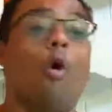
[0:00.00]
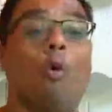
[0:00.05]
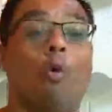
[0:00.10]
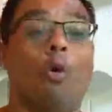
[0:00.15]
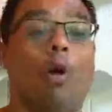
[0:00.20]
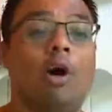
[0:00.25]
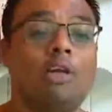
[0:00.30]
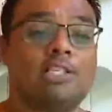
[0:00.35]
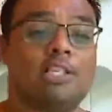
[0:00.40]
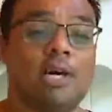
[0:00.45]

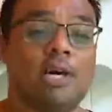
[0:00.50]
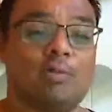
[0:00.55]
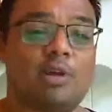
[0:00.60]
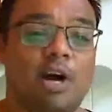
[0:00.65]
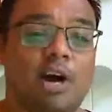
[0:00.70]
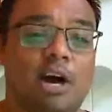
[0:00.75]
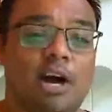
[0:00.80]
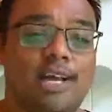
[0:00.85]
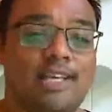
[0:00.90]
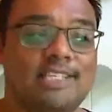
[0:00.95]
What's up,
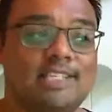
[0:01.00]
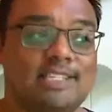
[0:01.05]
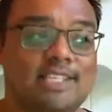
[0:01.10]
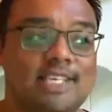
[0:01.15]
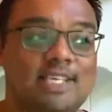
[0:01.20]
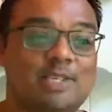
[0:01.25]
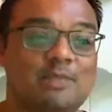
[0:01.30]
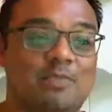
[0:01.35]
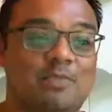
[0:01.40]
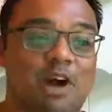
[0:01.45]
guys?
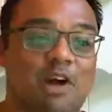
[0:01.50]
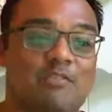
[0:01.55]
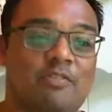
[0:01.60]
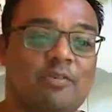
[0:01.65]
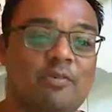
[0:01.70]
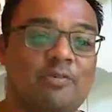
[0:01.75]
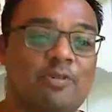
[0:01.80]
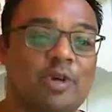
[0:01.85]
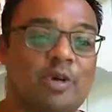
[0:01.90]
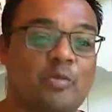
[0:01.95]
It's Mike
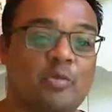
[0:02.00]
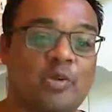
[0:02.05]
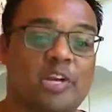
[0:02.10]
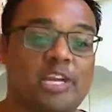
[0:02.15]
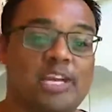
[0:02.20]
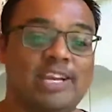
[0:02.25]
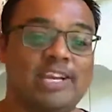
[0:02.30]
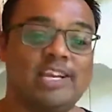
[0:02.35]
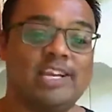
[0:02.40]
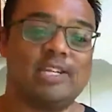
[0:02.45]
from Job
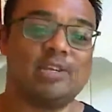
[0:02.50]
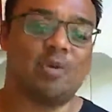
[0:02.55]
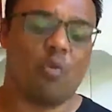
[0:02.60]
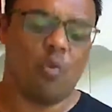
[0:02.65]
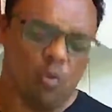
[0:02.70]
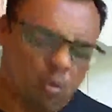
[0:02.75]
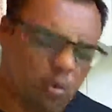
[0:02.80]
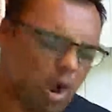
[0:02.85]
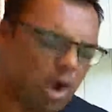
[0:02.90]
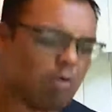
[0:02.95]
Ready English.
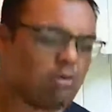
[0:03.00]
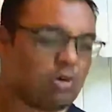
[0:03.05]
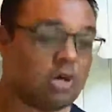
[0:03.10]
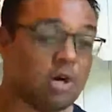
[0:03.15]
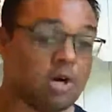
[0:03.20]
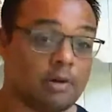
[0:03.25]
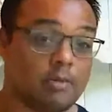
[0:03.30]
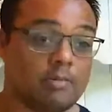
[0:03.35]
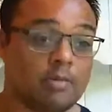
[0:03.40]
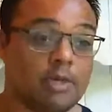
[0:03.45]

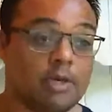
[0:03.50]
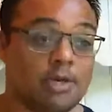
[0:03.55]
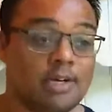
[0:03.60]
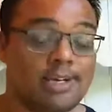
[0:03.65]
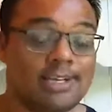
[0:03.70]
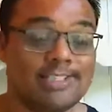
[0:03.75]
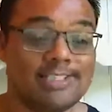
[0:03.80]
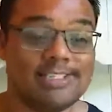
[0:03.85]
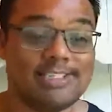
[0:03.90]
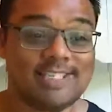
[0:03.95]
Welcome
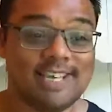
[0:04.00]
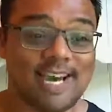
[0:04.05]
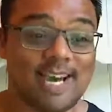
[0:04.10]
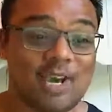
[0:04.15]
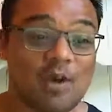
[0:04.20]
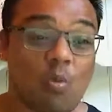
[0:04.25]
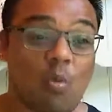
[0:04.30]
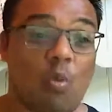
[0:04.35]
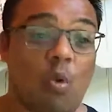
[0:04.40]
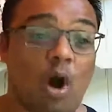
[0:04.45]
to
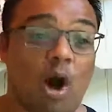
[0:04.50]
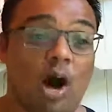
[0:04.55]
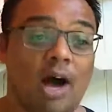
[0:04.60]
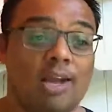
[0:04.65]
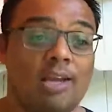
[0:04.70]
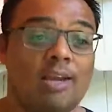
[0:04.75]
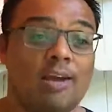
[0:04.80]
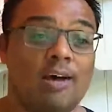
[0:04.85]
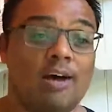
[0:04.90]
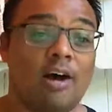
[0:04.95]
day
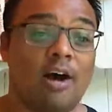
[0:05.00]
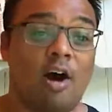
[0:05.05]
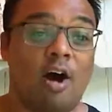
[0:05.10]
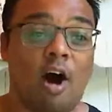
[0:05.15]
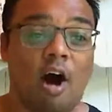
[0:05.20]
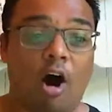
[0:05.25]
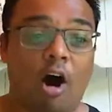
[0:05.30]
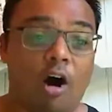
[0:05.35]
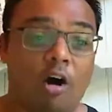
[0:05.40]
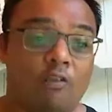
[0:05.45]
one
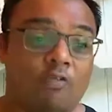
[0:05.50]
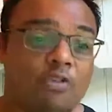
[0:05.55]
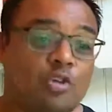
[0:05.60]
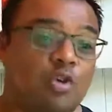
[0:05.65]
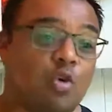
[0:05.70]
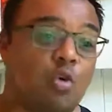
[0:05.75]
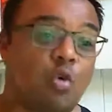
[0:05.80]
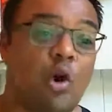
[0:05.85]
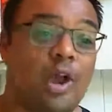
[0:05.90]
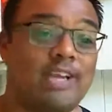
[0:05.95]
of
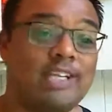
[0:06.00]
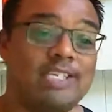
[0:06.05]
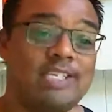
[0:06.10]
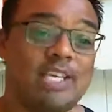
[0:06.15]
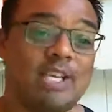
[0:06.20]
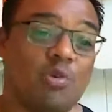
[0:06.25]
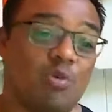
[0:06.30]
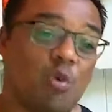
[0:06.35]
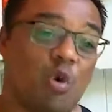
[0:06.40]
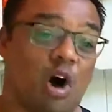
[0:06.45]

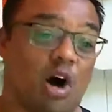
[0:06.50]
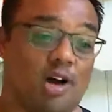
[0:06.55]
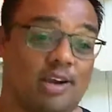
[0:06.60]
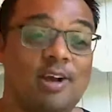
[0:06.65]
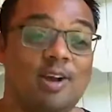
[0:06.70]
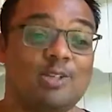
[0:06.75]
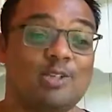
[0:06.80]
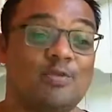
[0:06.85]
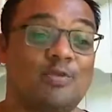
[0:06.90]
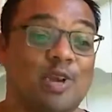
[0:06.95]

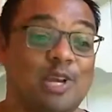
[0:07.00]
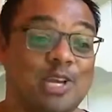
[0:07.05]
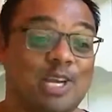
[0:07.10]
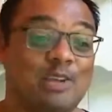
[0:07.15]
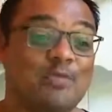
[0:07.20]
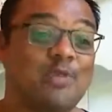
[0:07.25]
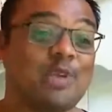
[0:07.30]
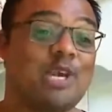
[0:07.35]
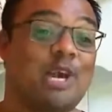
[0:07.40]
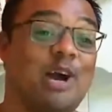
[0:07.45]
21. So we're
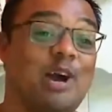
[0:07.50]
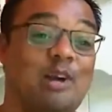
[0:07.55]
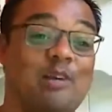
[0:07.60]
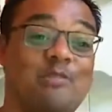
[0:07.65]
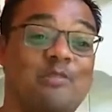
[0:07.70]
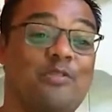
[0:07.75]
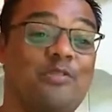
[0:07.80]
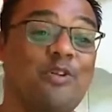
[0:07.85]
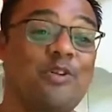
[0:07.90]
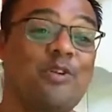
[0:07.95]
going to be
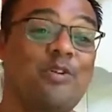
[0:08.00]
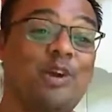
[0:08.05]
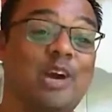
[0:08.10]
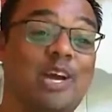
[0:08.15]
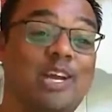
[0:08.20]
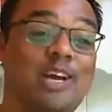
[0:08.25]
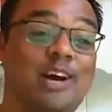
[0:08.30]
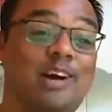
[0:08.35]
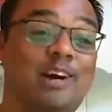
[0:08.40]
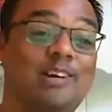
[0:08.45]
going through
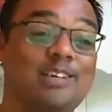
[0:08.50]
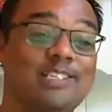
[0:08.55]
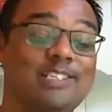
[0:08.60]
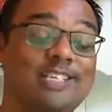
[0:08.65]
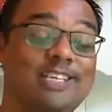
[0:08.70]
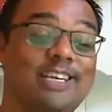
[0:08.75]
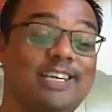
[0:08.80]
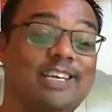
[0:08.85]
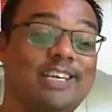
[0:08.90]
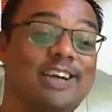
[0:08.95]
and
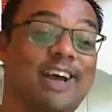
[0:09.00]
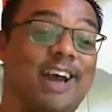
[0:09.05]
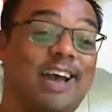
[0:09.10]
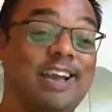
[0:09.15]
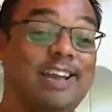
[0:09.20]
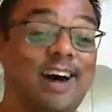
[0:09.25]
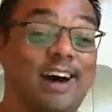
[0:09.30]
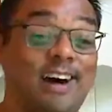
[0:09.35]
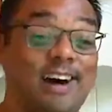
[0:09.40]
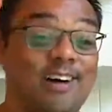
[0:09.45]
asking
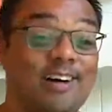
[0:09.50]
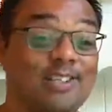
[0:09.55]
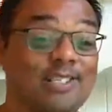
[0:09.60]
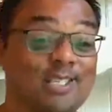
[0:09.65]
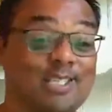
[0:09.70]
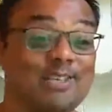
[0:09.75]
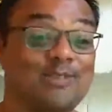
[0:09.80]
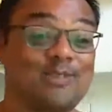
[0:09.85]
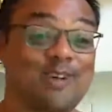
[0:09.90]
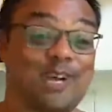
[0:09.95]
and
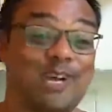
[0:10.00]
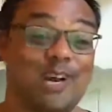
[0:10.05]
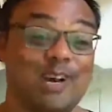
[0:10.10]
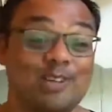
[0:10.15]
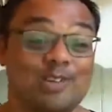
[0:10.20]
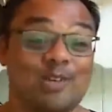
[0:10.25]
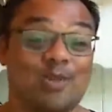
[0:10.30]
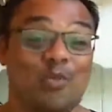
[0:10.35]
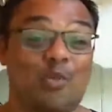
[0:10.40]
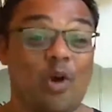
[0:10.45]
answering
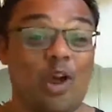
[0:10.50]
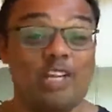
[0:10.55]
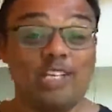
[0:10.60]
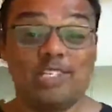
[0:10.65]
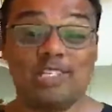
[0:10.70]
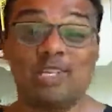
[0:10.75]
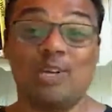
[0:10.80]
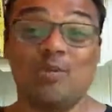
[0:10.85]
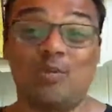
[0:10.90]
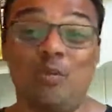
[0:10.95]

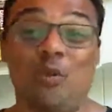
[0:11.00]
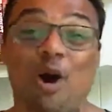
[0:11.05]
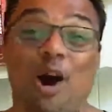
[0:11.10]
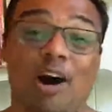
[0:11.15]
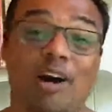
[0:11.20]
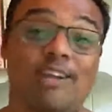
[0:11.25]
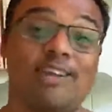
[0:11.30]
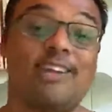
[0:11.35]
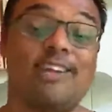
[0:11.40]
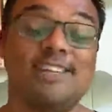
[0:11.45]

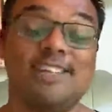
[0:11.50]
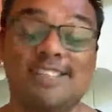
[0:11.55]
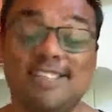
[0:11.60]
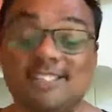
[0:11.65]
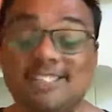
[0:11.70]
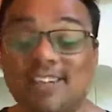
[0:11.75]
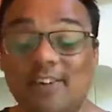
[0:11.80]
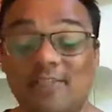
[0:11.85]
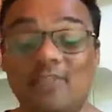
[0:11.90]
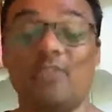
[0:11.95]
21
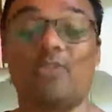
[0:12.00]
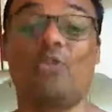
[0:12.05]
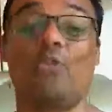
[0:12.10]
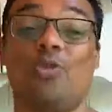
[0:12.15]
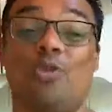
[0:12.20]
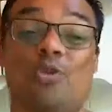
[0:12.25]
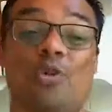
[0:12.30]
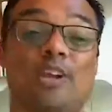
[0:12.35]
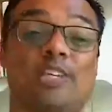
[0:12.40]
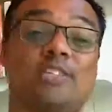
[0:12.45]

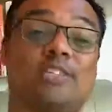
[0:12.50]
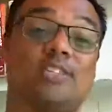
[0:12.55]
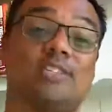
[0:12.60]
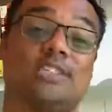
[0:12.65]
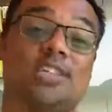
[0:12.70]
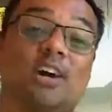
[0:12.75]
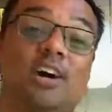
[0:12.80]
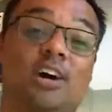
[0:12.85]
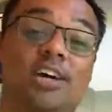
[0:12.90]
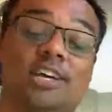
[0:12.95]
difficult questions
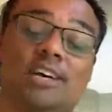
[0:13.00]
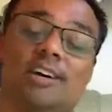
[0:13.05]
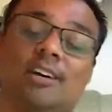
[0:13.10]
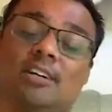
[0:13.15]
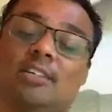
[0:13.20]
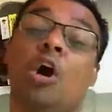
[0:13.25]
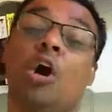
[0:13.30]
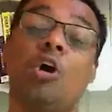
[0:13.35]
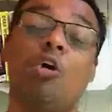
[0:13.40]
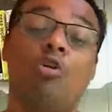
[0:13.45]
that I get
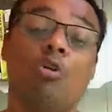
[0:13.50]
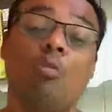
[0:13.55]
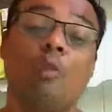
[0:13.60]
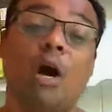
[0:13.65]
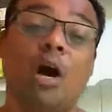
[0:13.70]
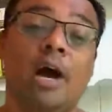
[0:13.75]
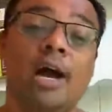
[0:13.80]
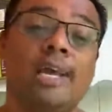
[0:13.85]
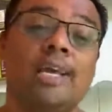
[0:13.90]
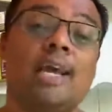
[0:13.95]
asked. Who am
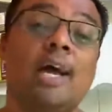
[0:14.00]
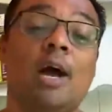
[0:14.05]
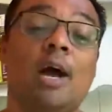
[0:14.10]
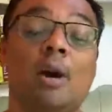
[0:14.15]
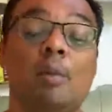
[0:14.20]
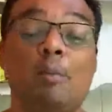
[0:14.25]
I?